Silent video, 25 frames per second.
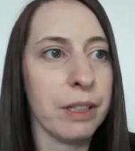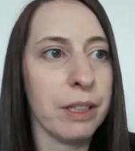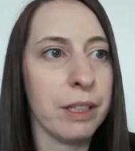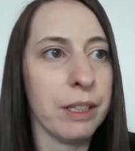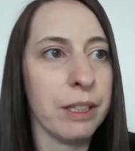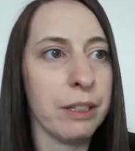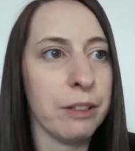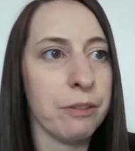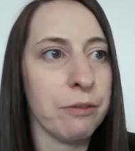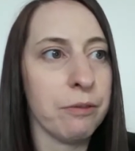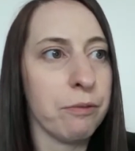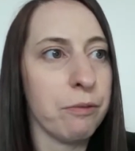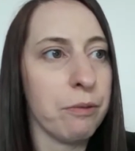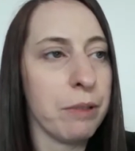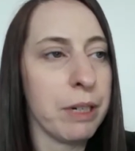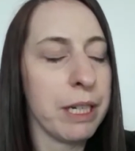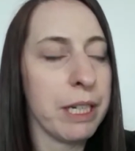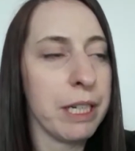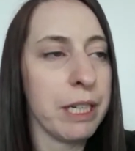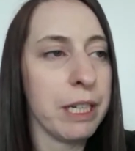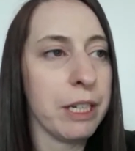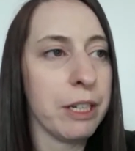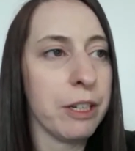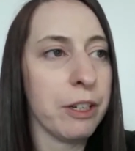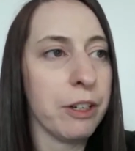If
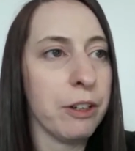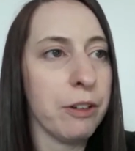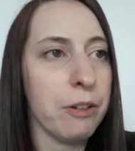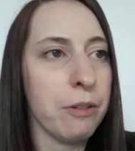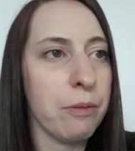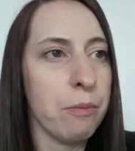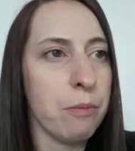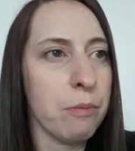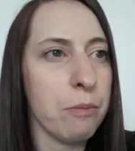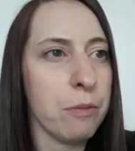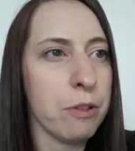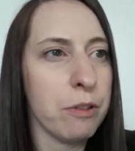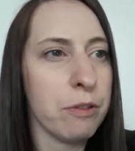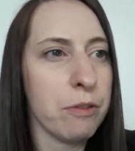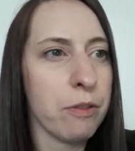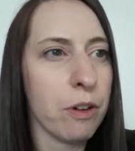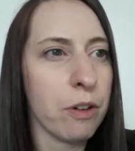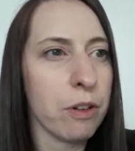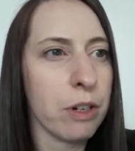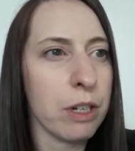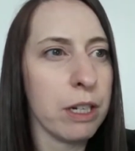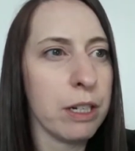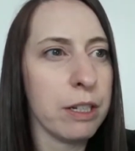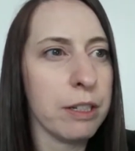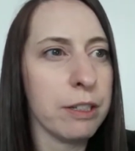we move
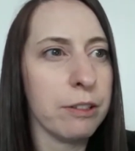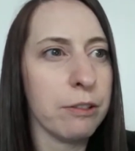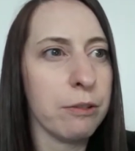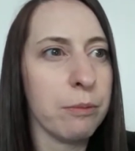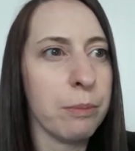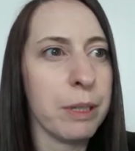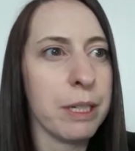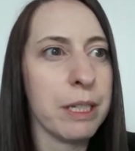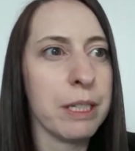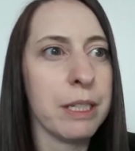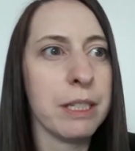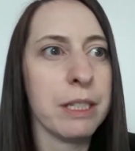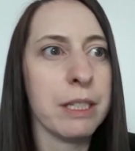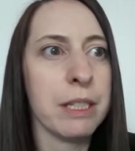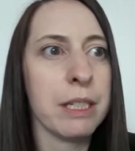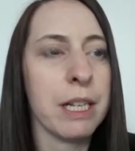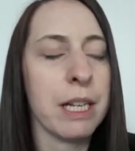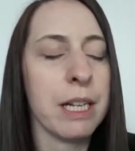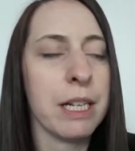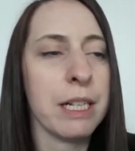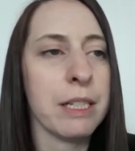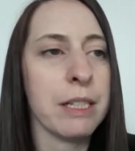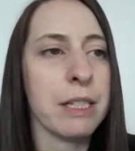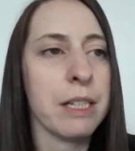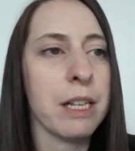on a little bit, it
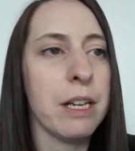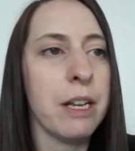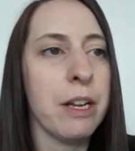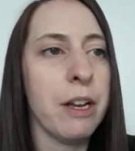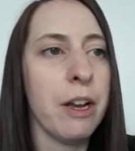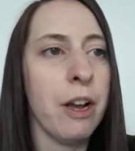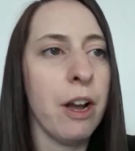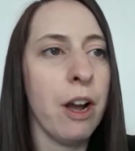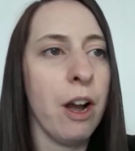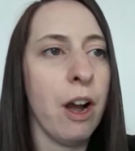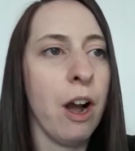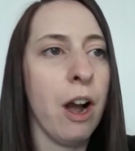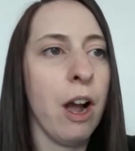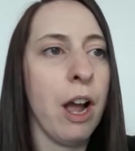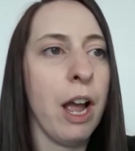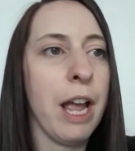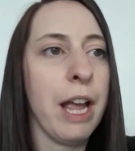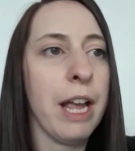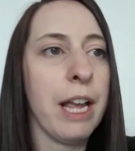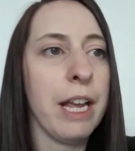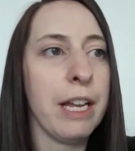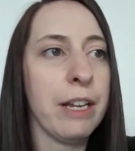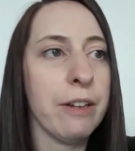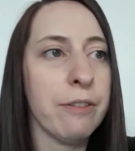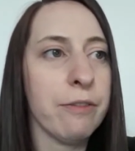says,
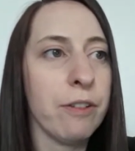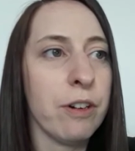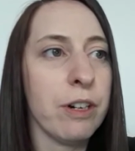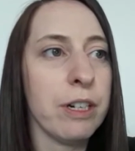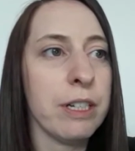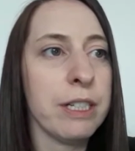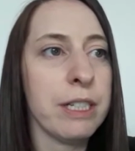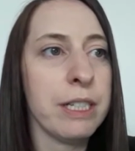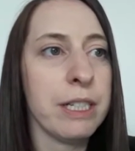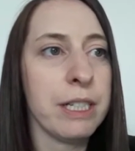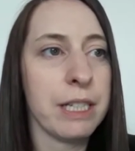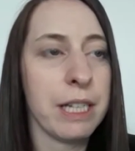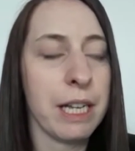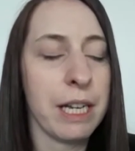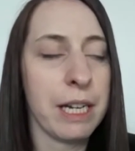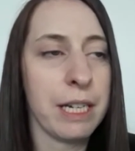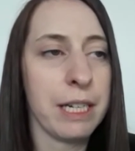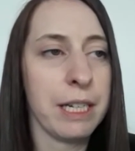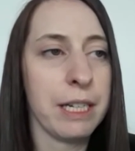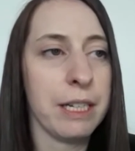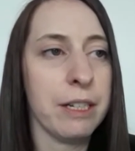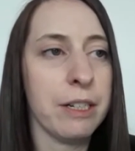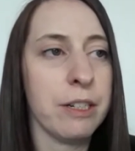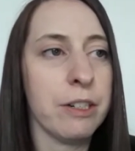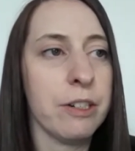"If I
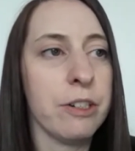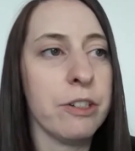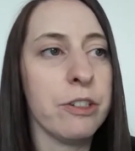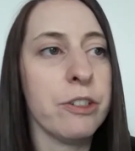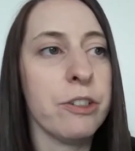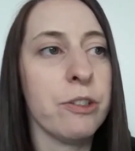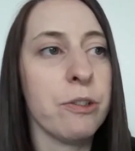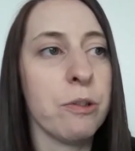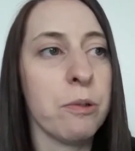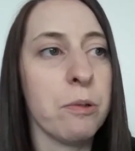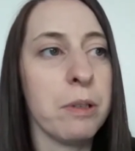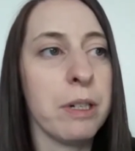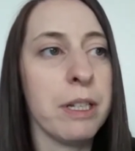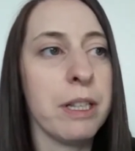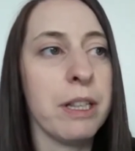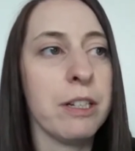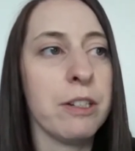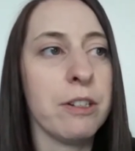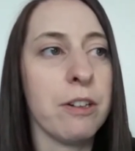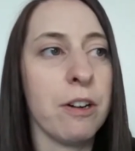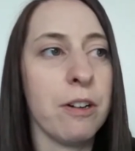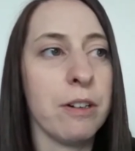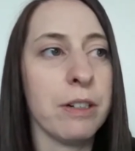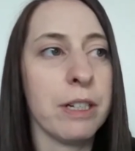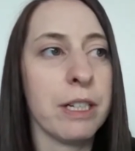say, surely the
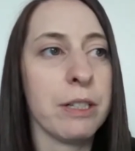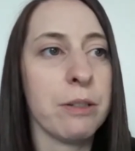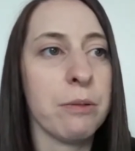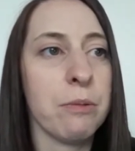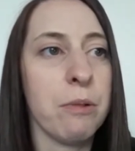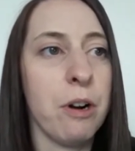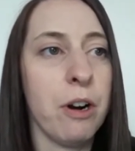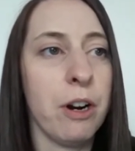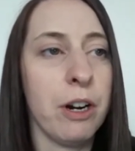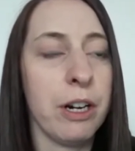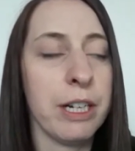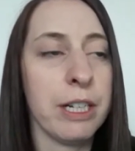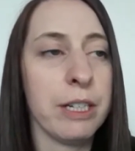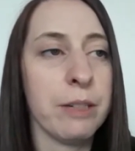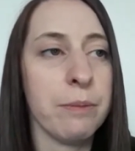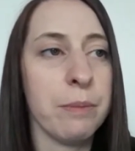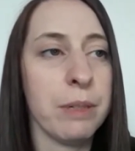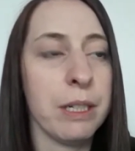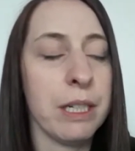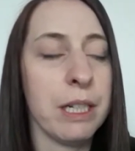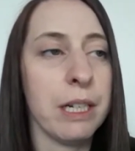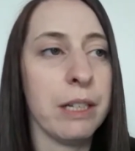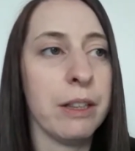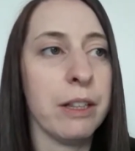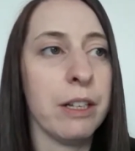darkness will hide
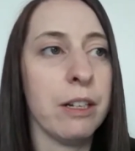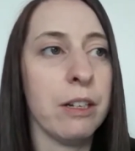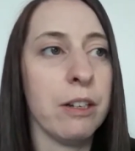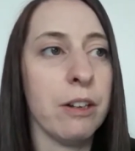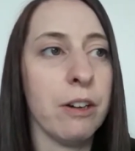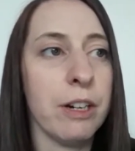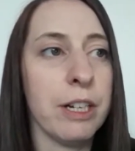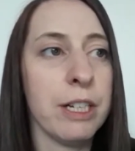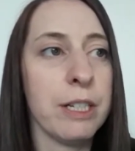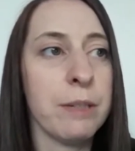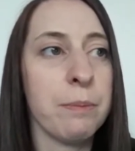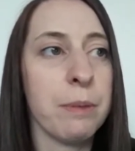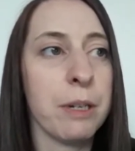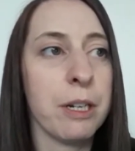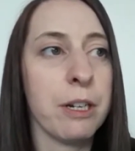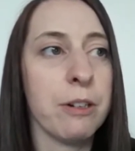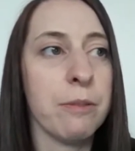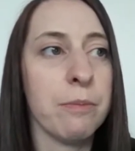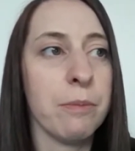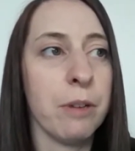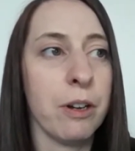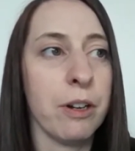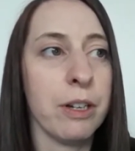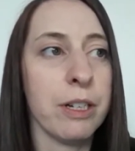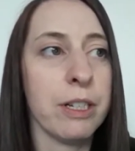me and the light
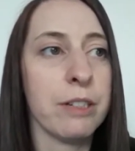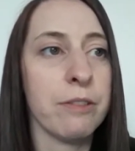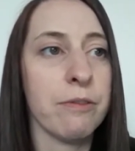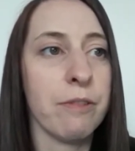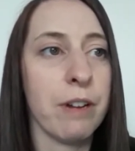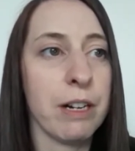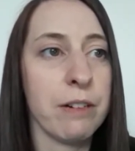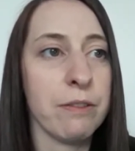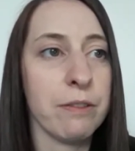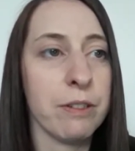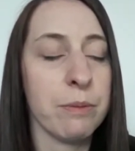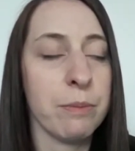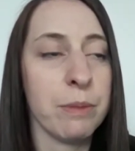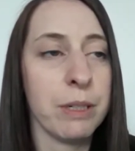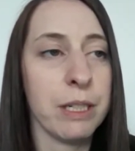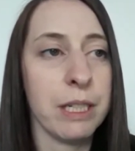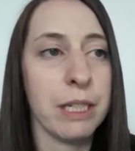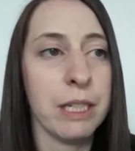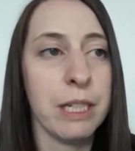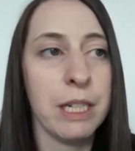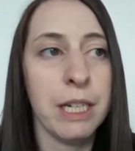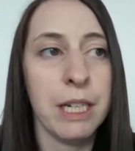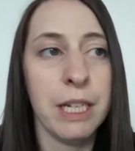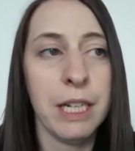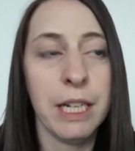become night around
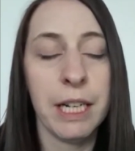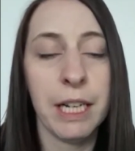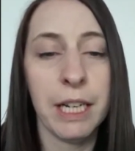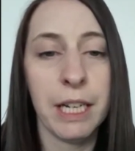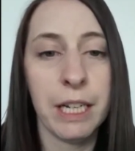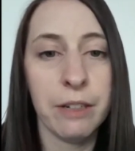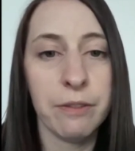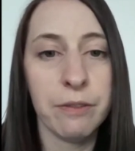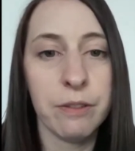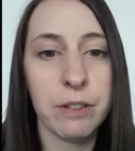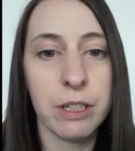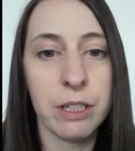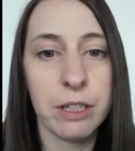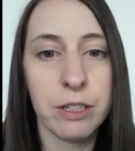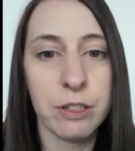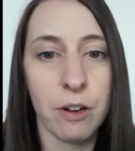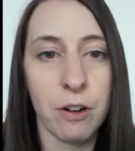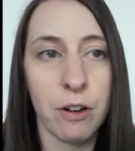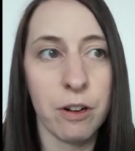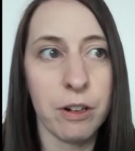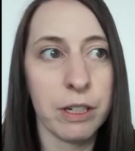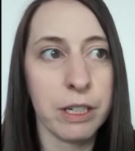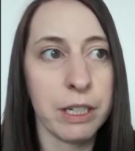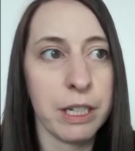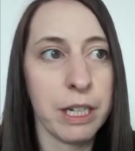me. Even the
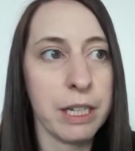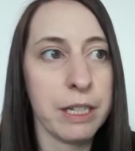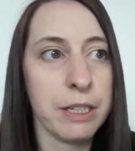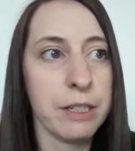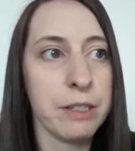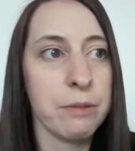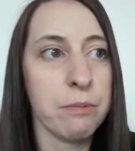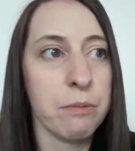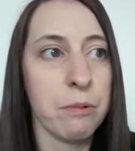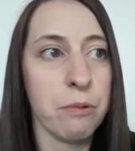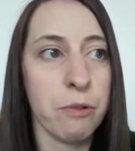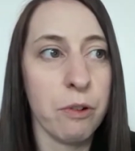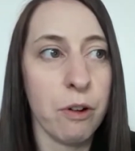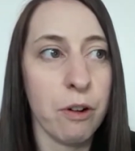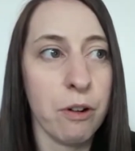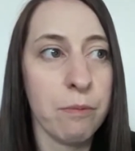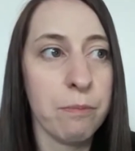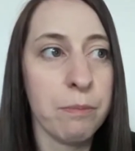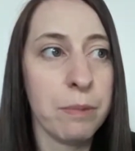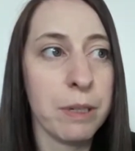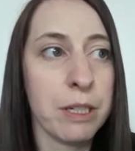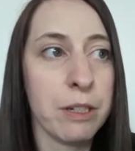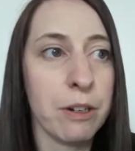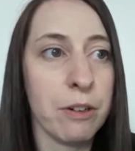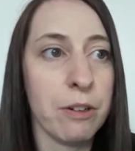darkness will
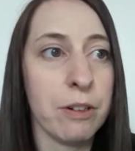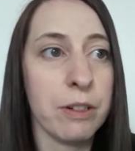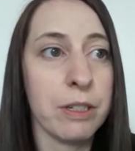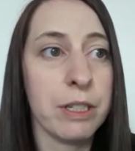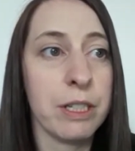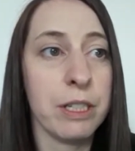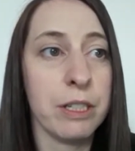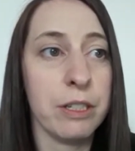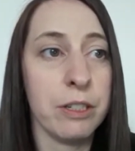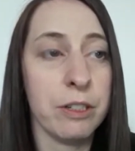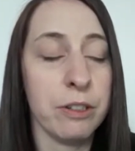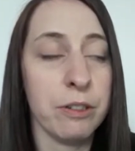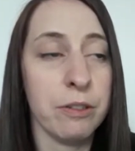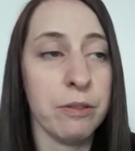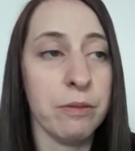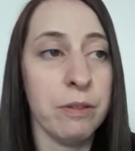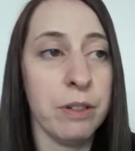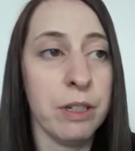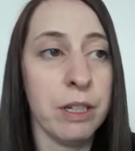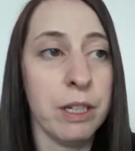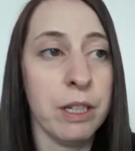not be dark to you.